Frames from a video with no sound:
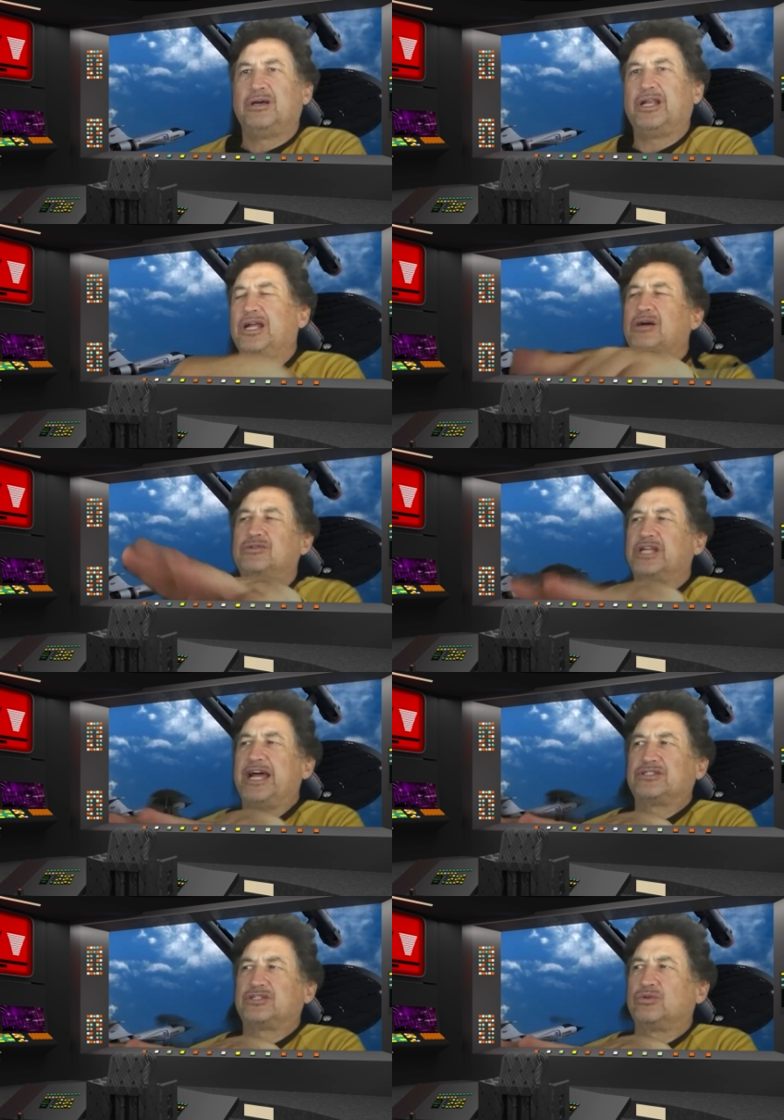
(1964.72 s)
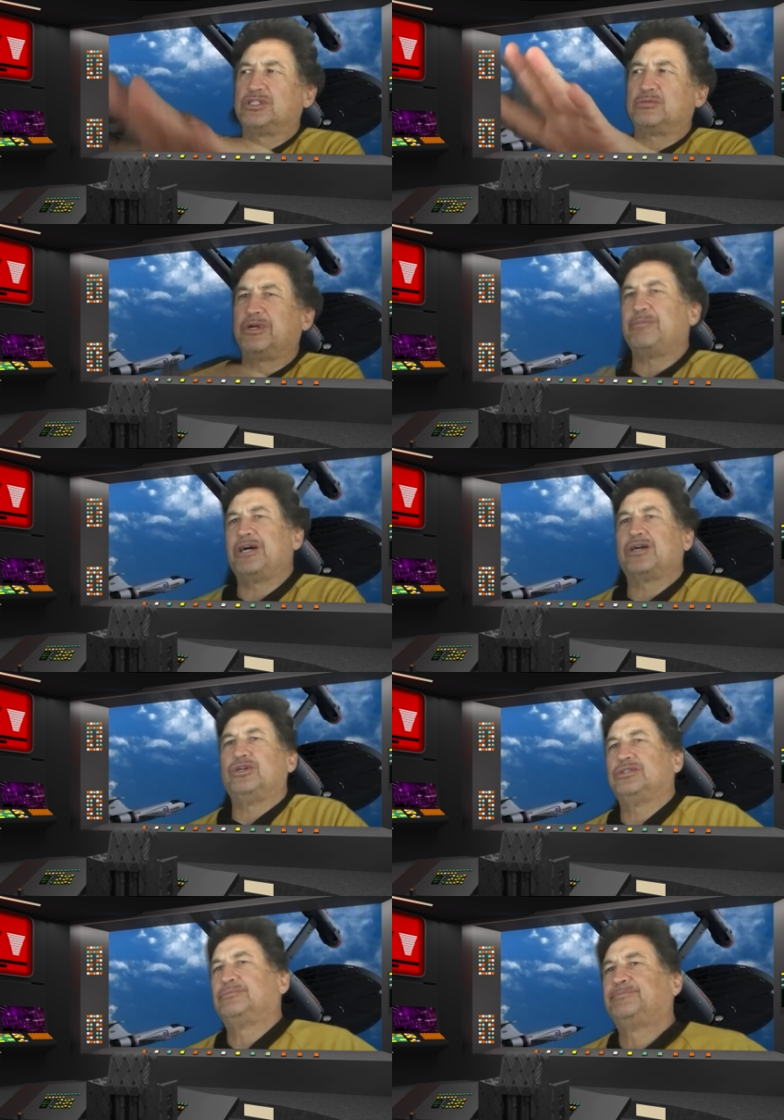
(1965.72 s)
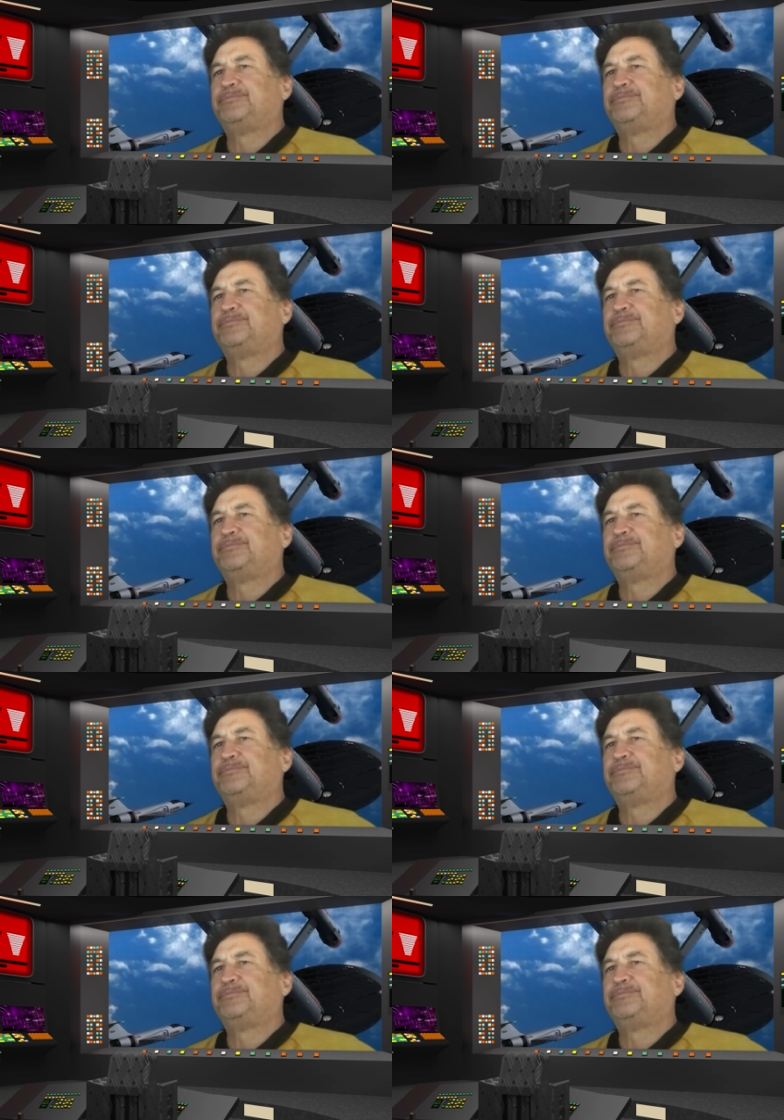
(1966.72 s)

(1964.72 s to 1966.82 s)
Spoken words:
And then I was going to ask you a question, but I'm not going to.